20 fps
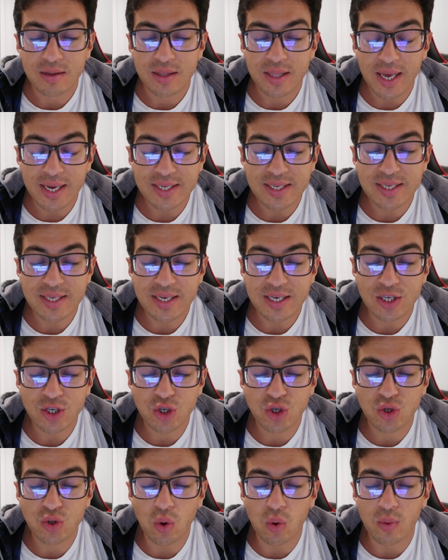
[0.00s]
they see
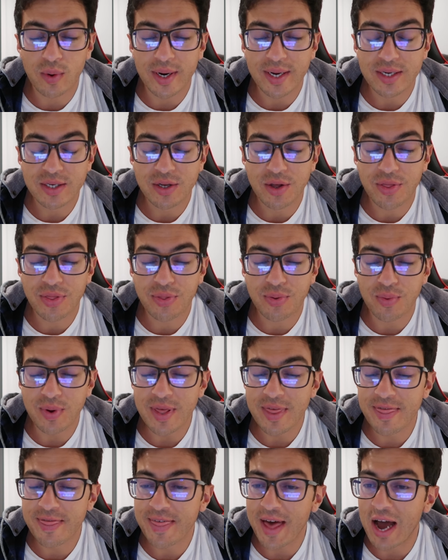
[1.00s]
it soaring to
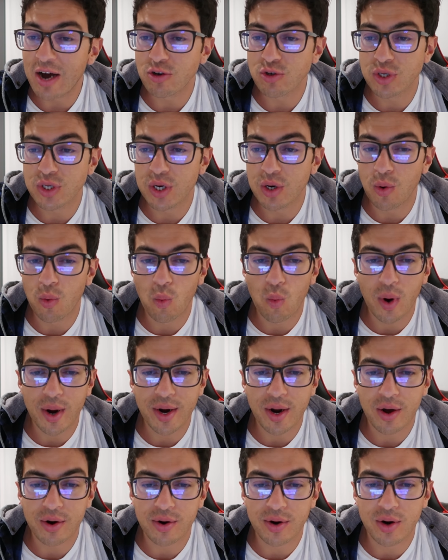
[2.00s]

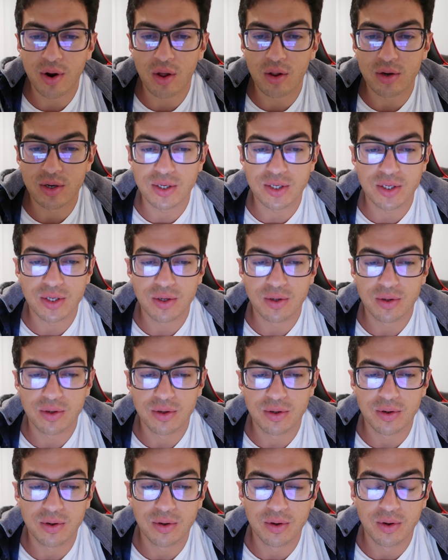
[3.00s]
$3,100,
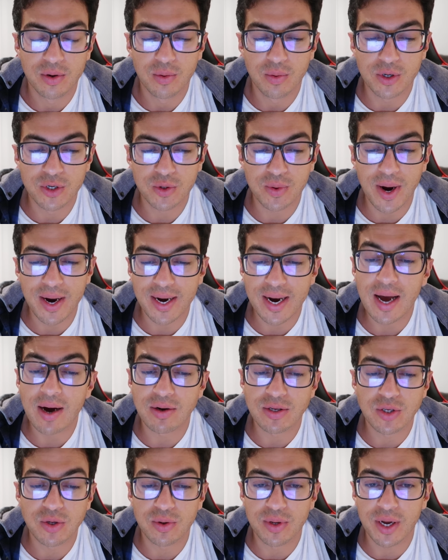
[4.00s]
which right
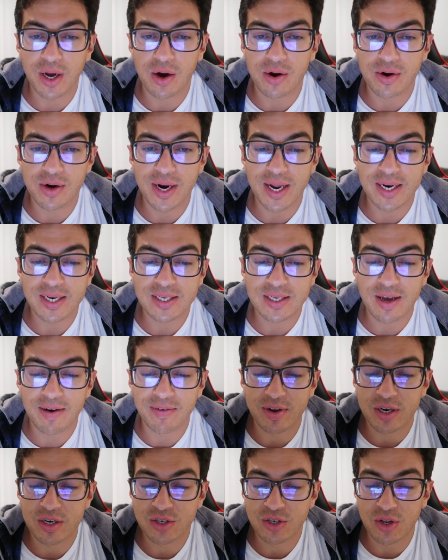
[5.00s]
now it's only
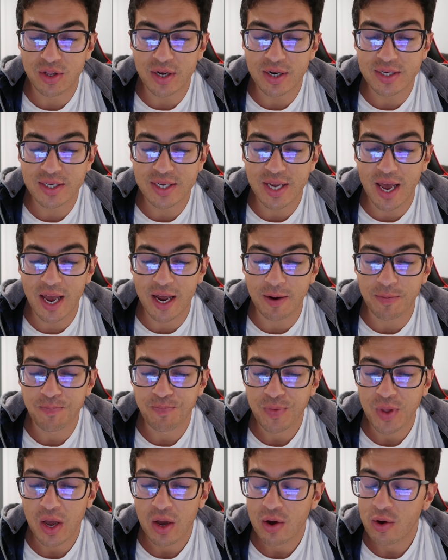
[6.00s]
$187. So they're saying
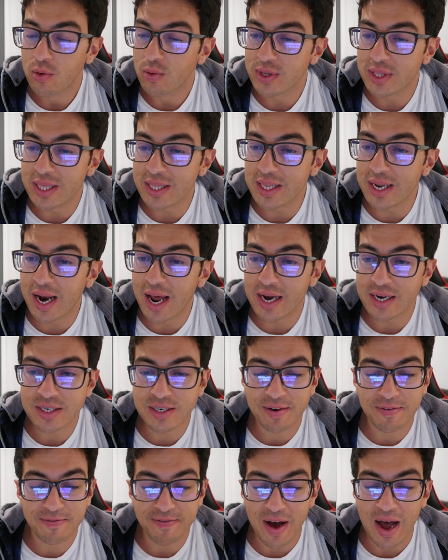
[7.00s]
within the
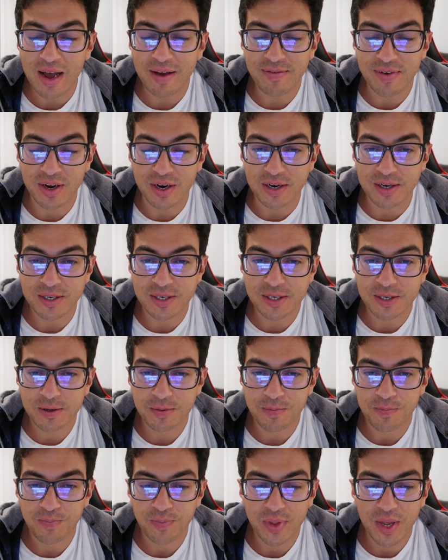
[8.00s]
next 5 years,
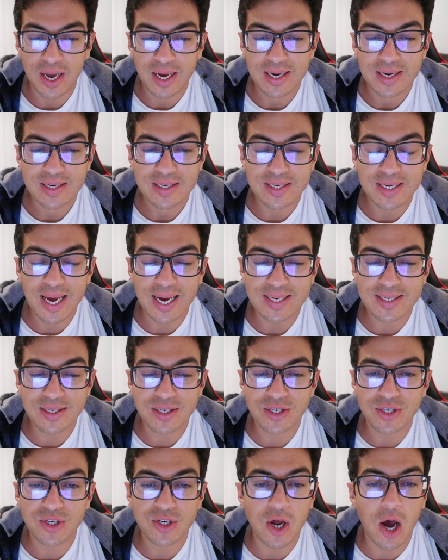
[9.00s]

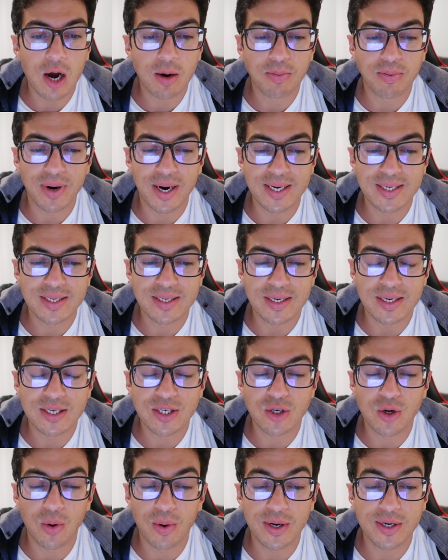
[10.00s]
Tesla's stock price
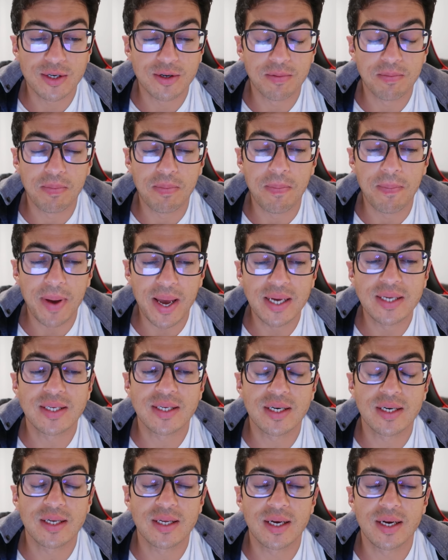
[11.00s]
is going to
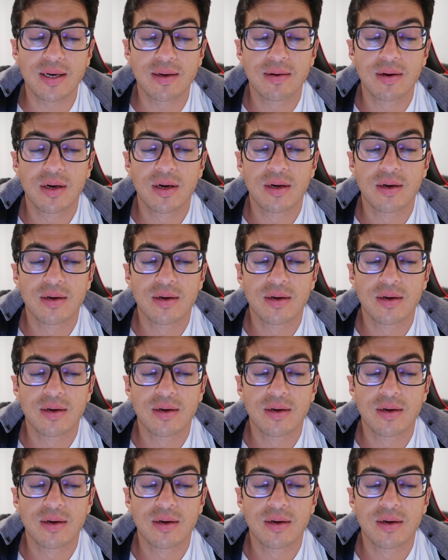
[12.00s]
basically,